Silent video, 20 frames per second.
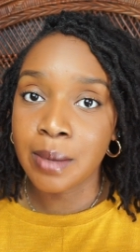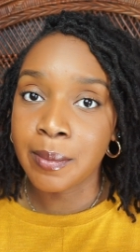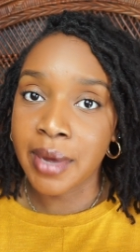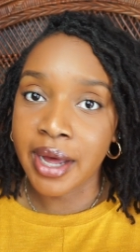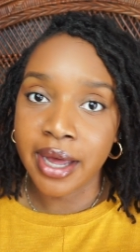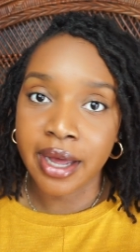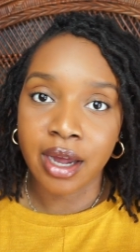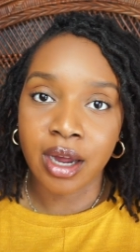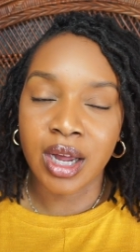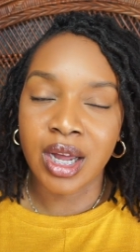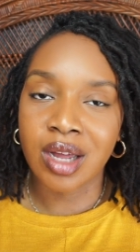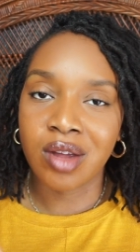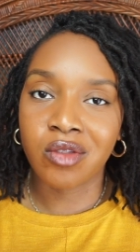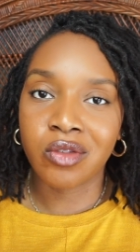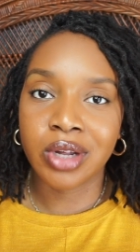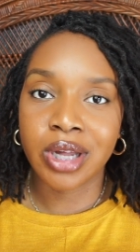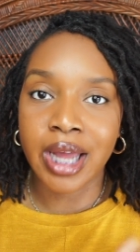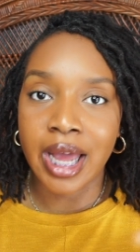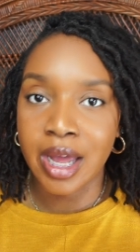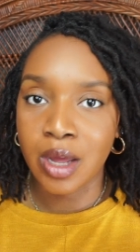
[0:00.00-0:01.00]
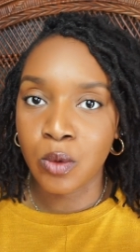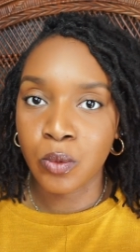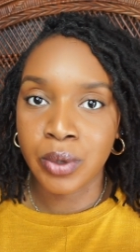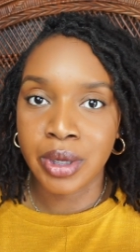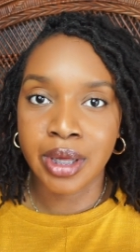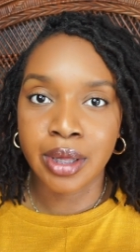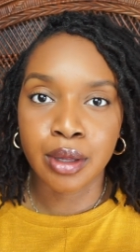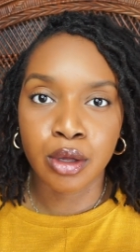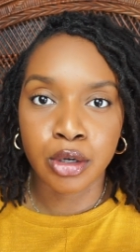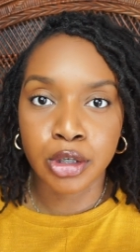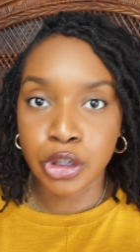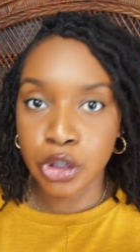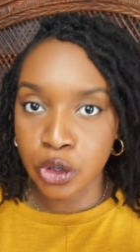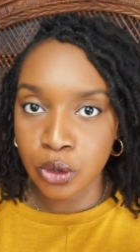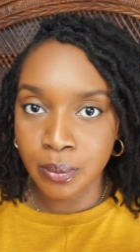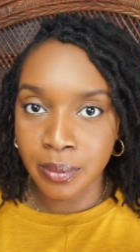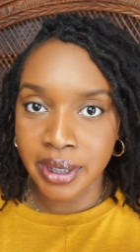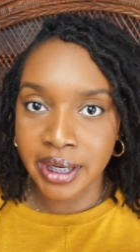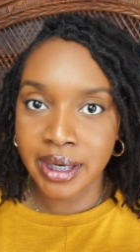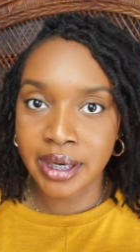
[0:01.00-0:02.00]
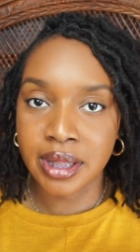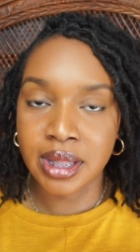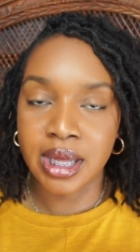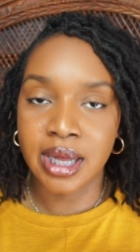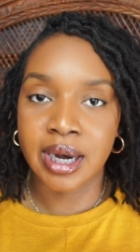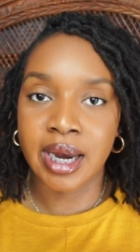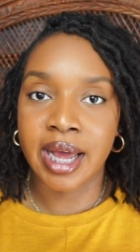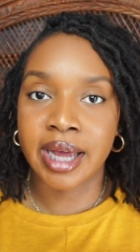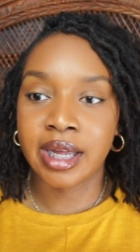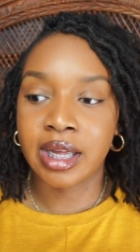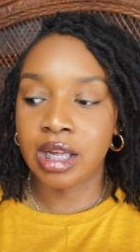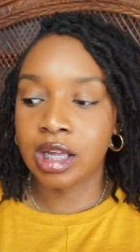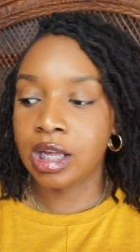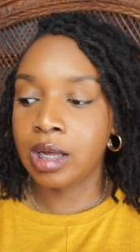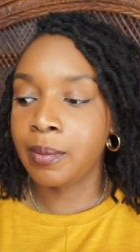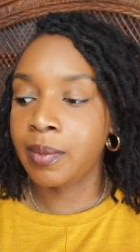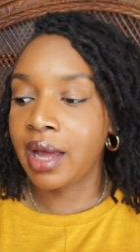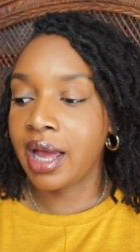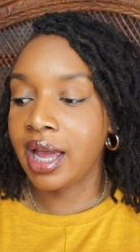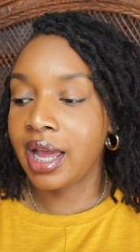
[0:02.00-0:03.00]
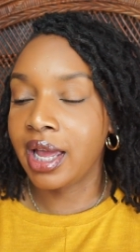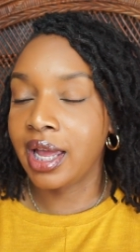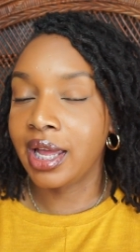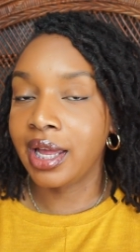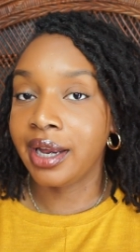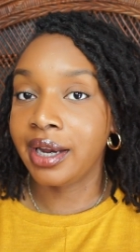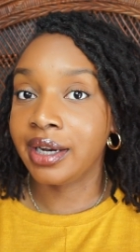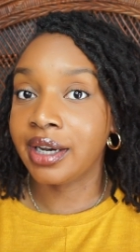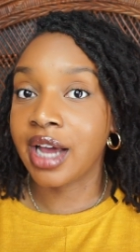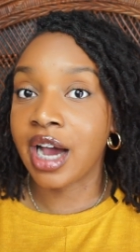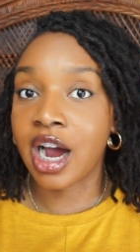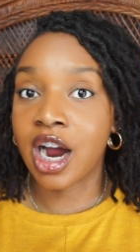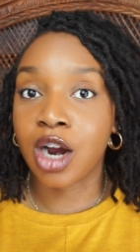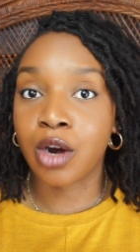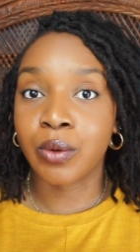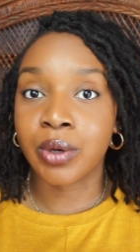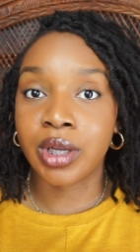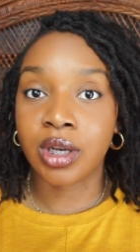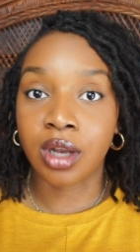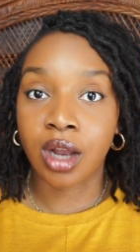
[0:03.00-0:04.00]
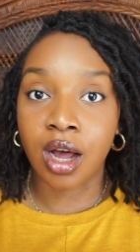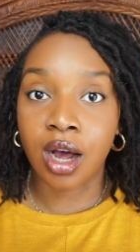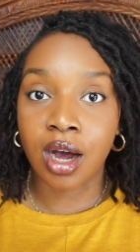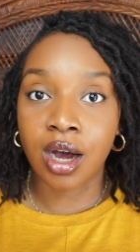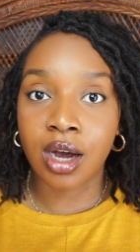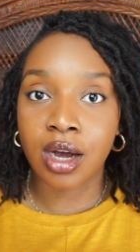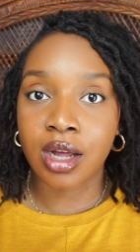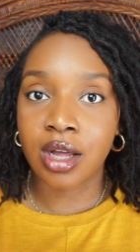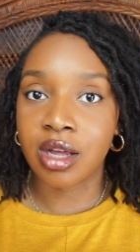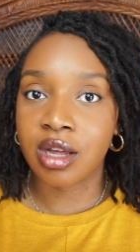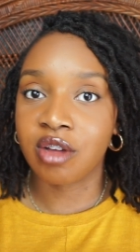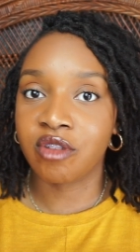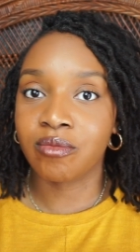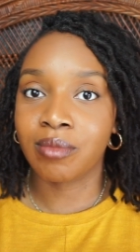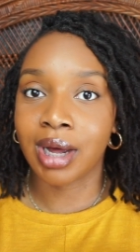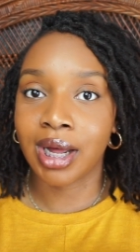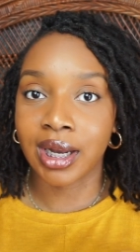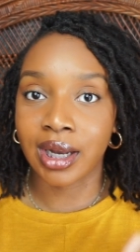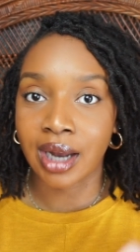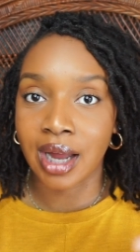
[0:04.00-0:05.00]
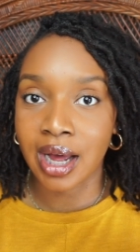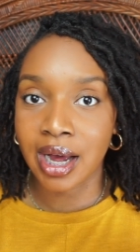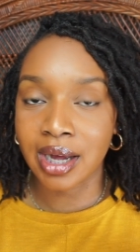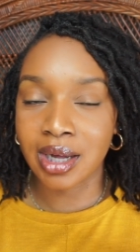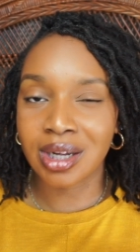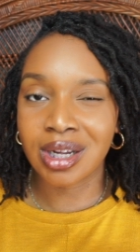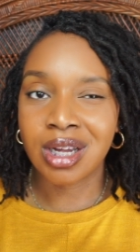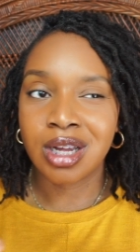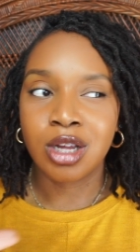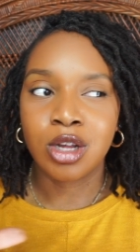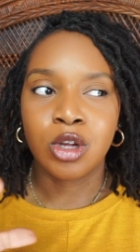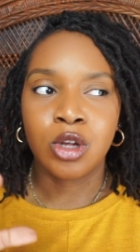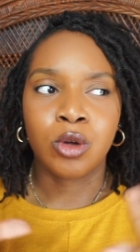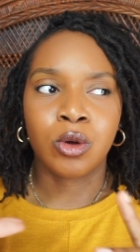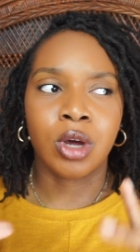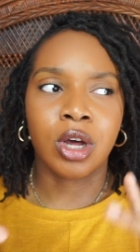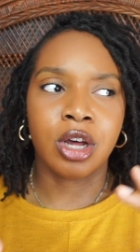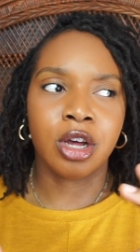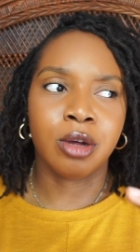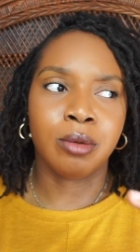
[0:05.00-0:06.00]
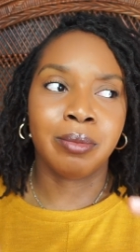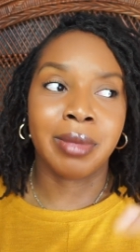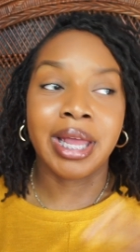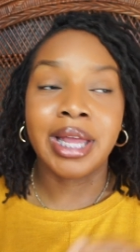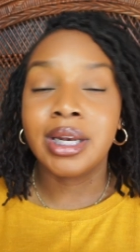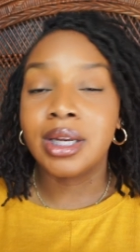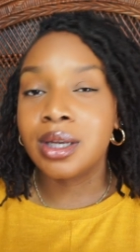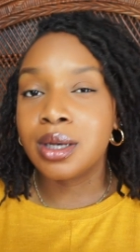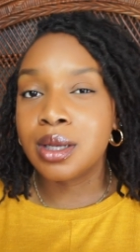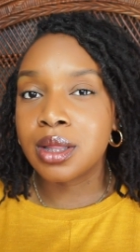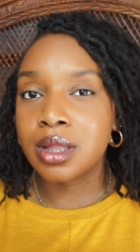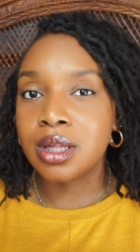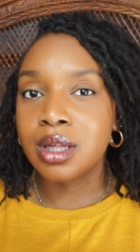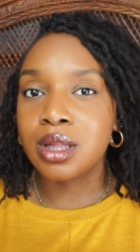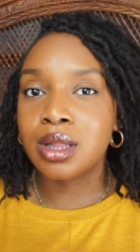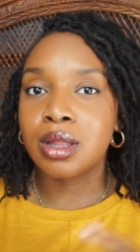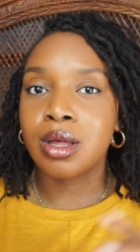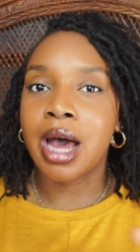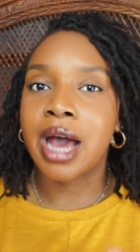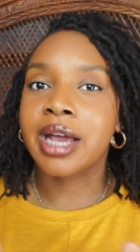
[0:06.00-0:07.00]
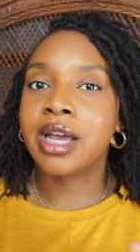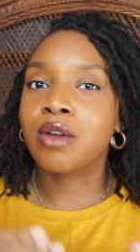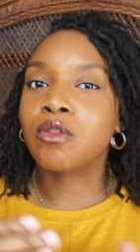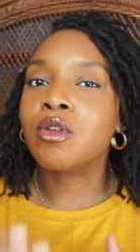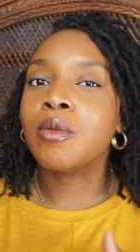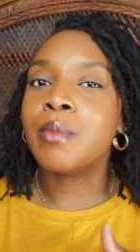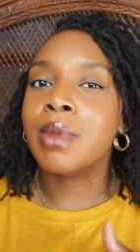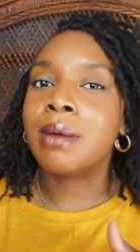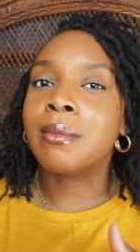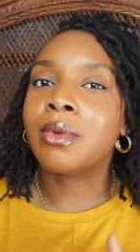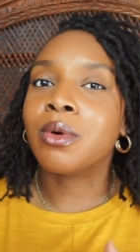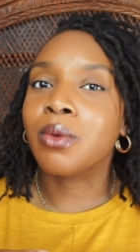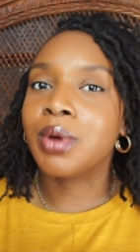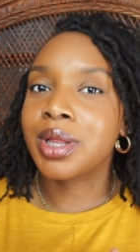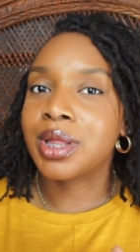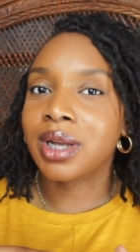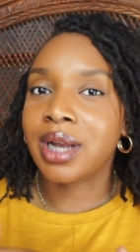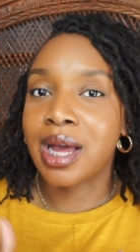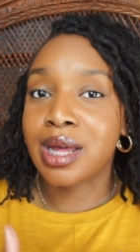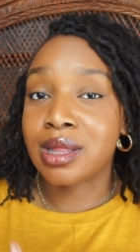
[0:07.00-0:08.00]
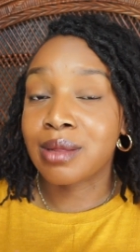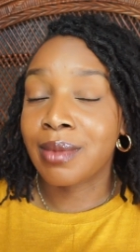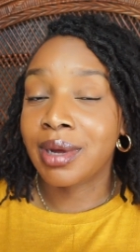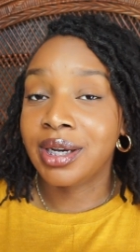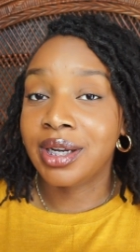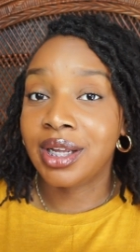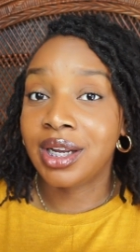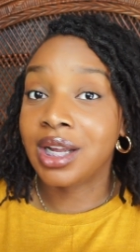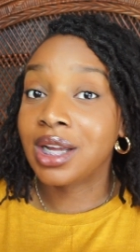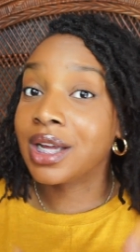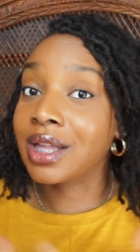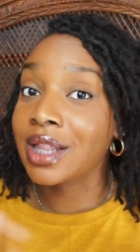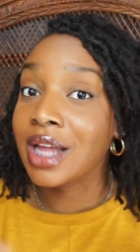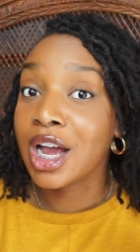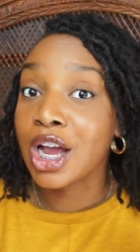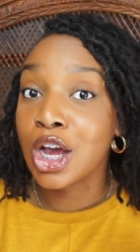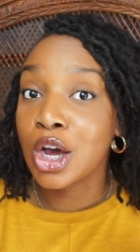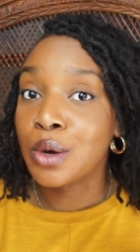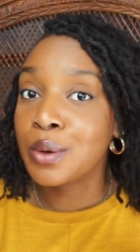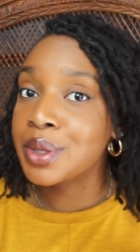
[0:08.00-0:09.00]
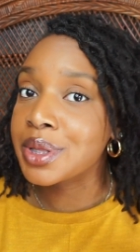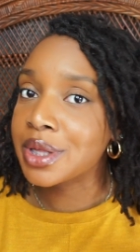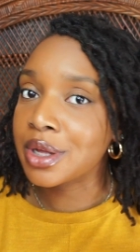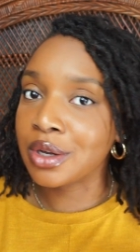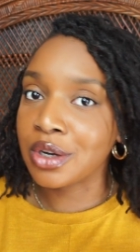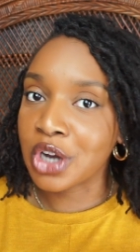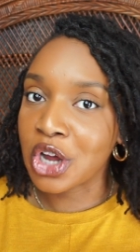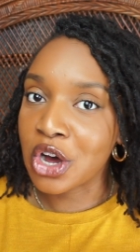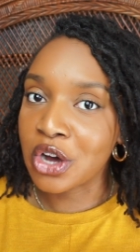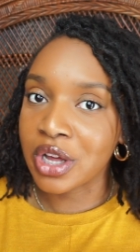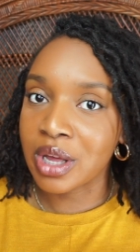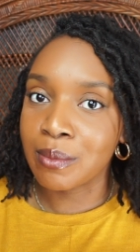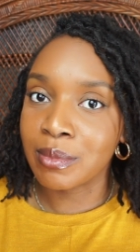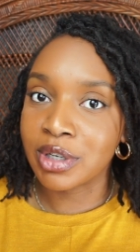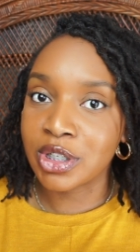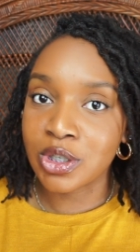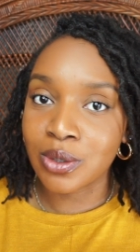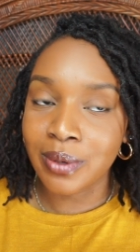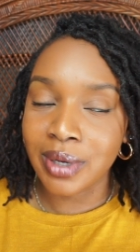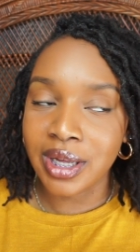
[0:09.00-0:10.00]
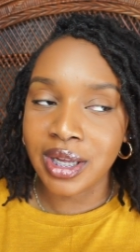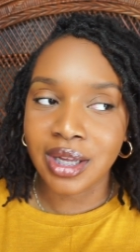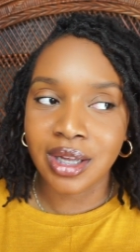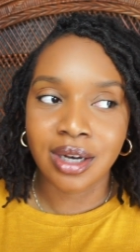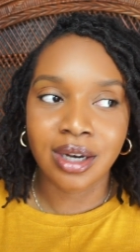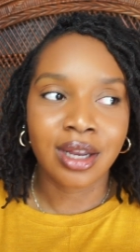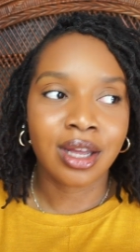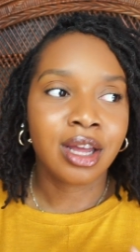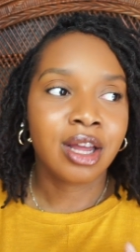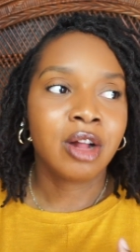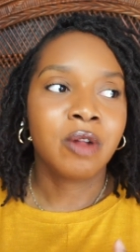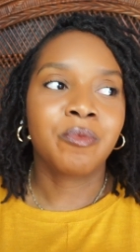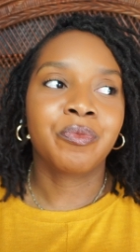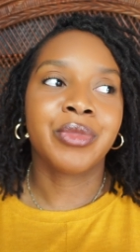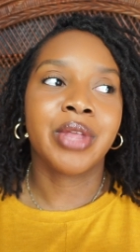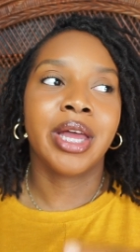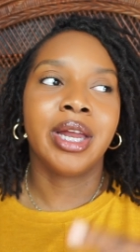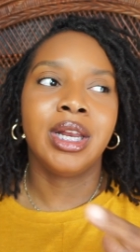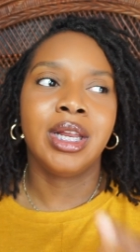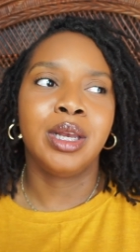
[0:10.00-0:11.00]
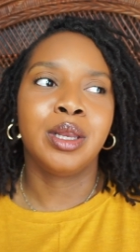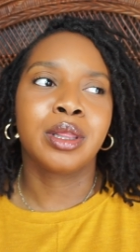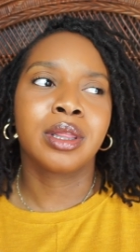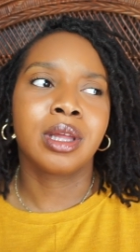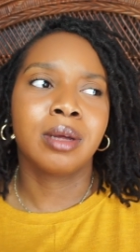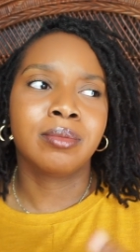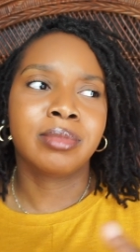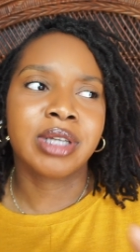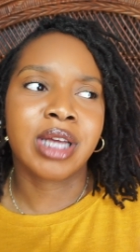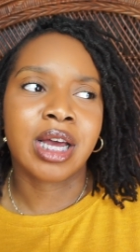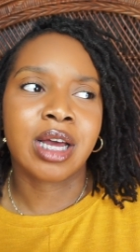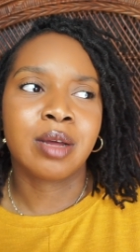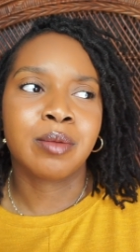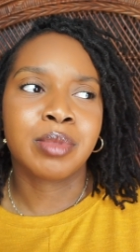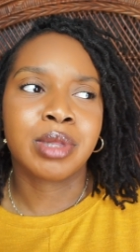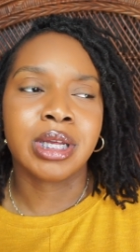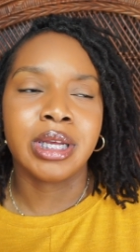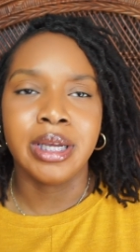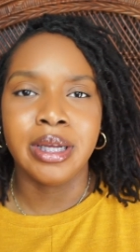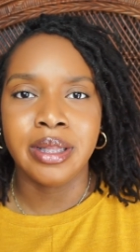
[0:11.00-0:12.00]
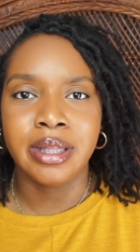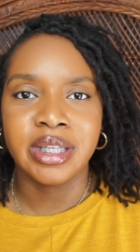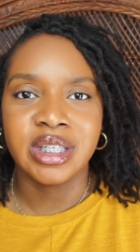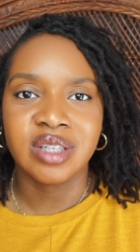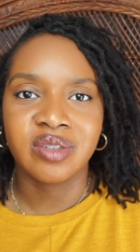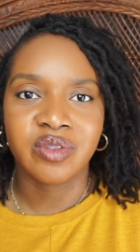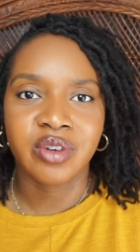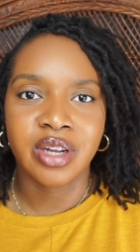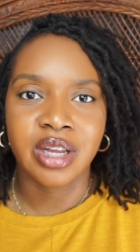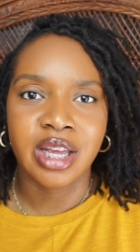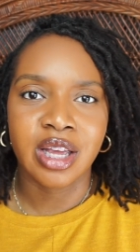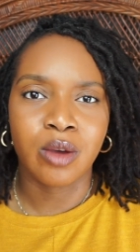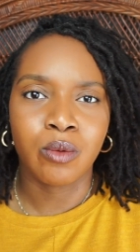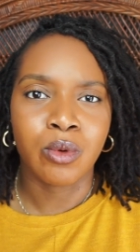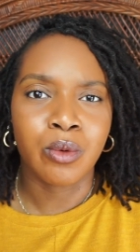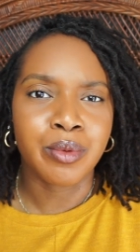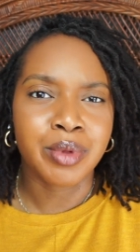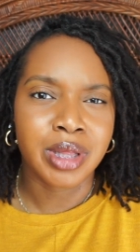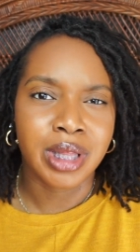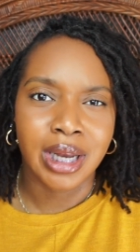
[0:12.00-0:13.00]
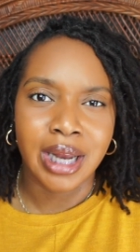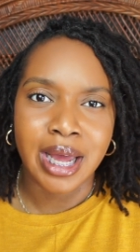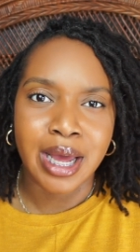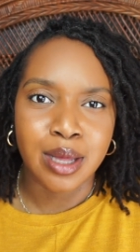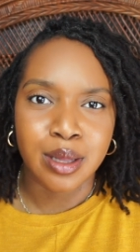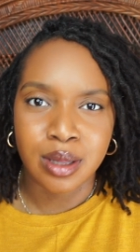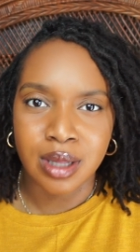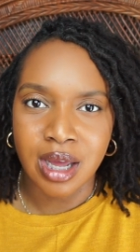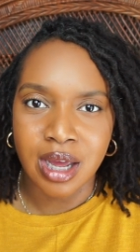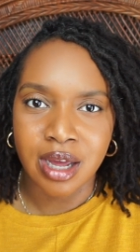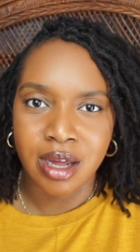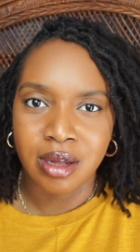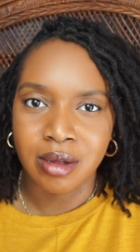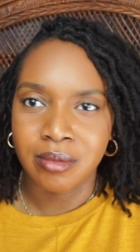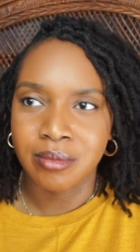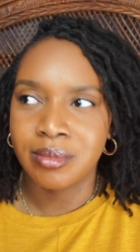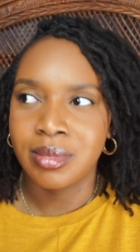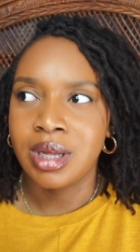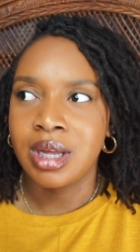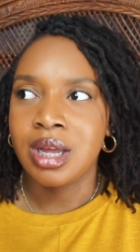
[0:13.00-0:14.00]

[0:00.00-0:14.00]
my hair every 8 weeks or 2 months, and I keep a diary log of my lock maintenances so I can remember when's the last time I did it, because I go so long in between that it's sometimes easy to forget when was the last time